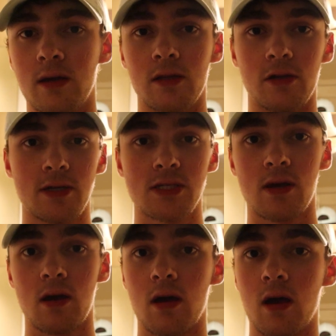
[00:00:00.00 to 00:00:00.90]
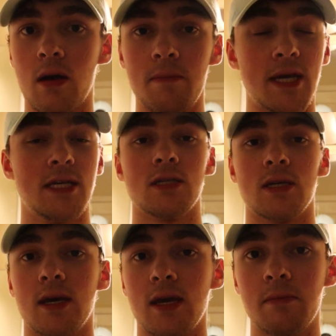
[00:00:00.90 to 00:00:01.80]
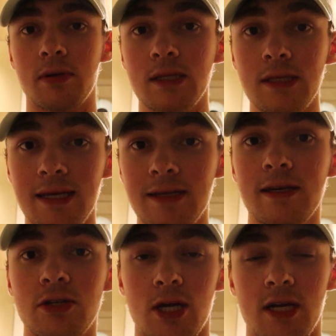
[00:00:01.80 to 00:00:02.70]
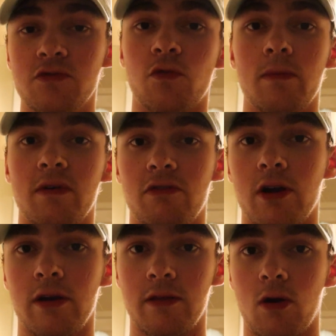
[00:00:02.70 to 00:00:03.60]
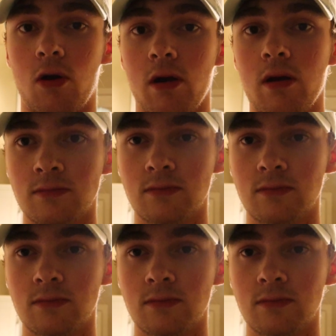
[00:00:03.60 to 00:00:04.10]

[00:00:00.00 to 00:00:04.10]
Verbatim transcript: It looks amazing. It completely transformed the front end of the car.